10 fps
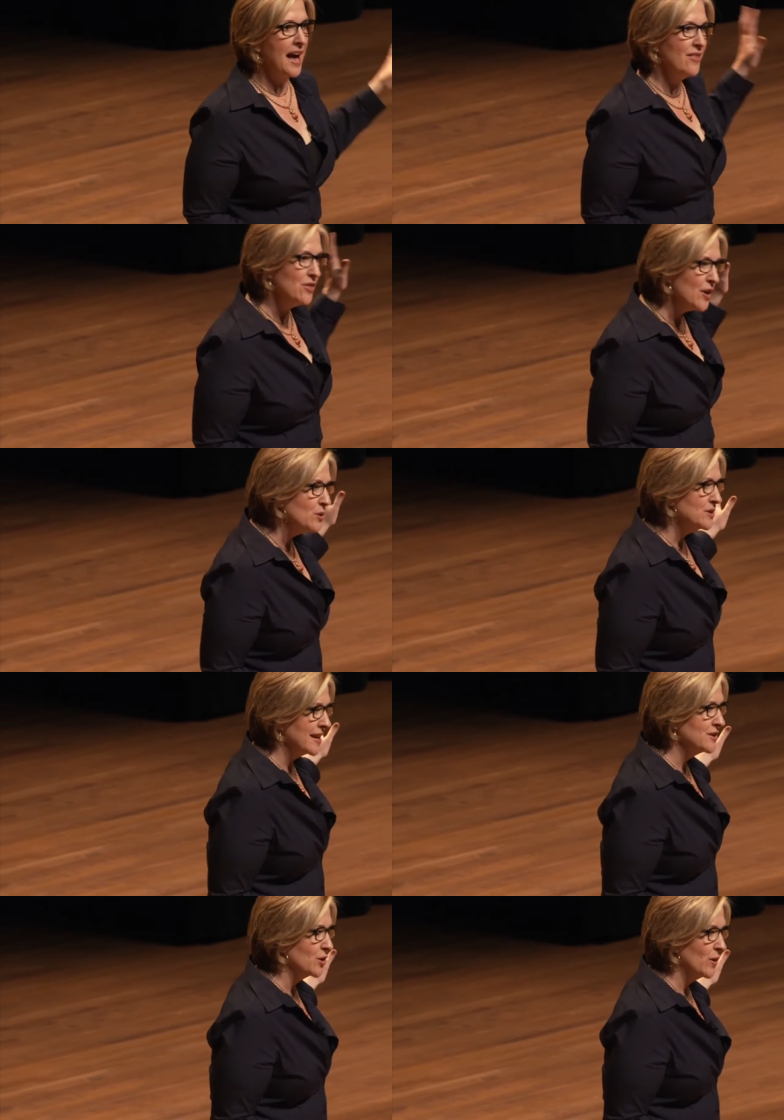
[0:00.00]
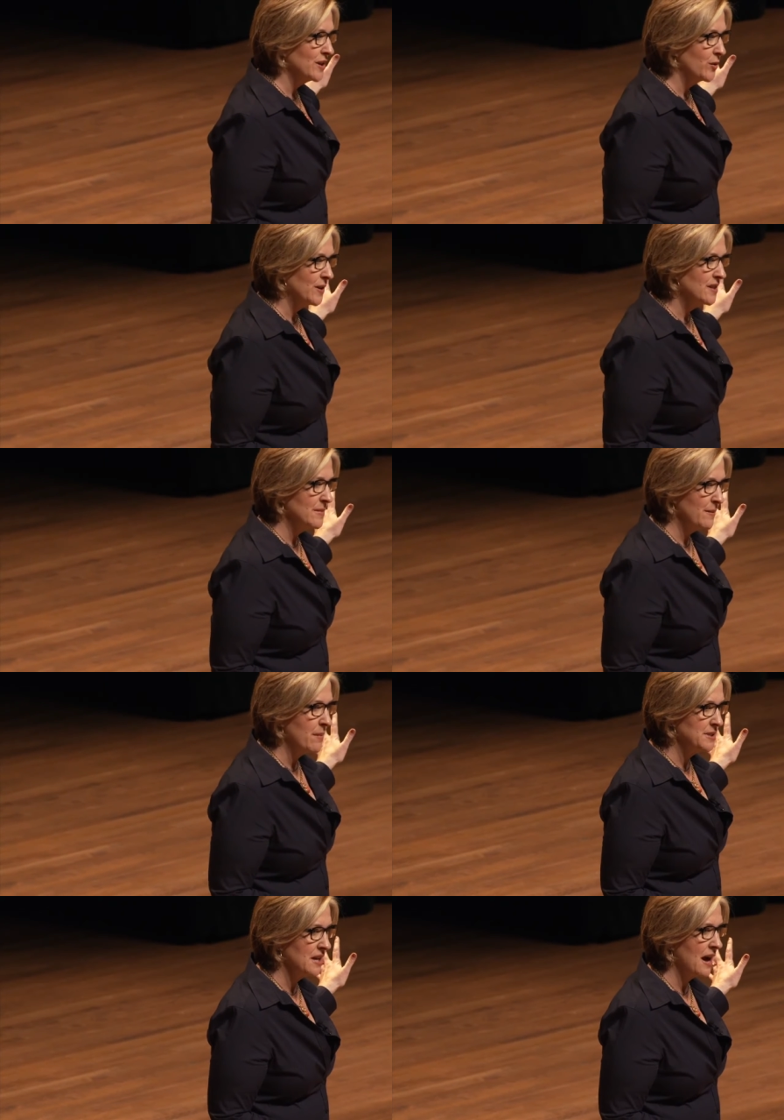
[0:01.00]
and those things are going to greet them
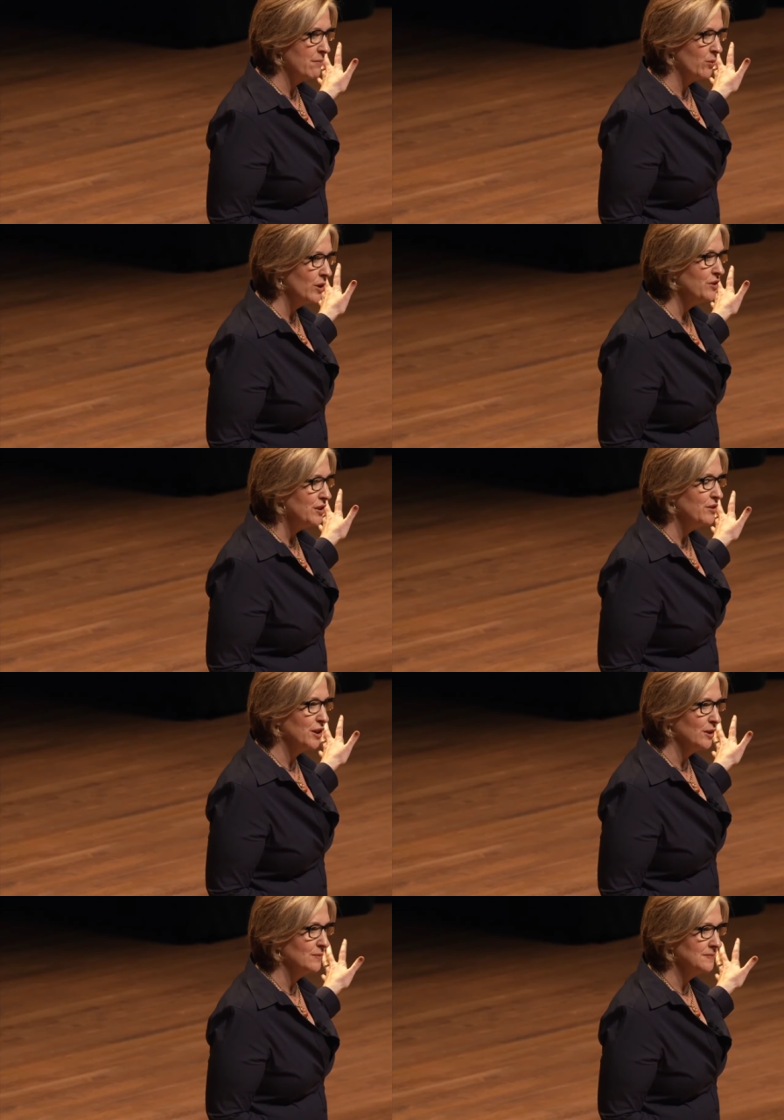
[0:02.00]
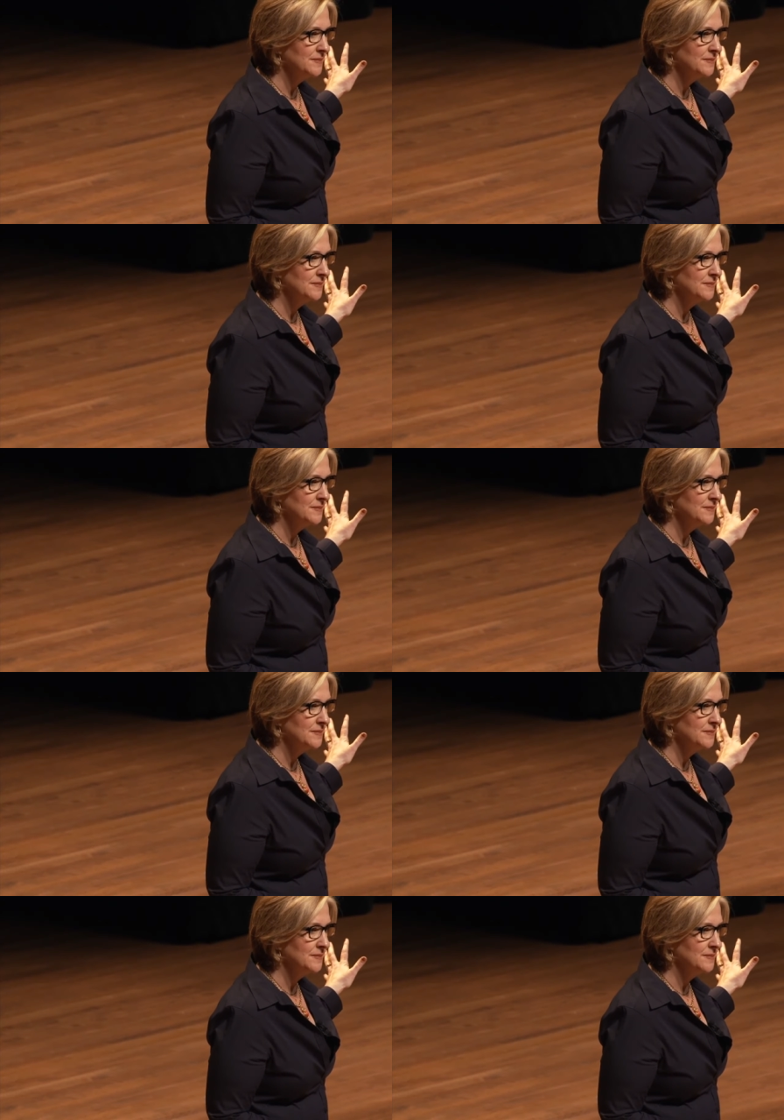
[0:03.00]
up top? What do you do?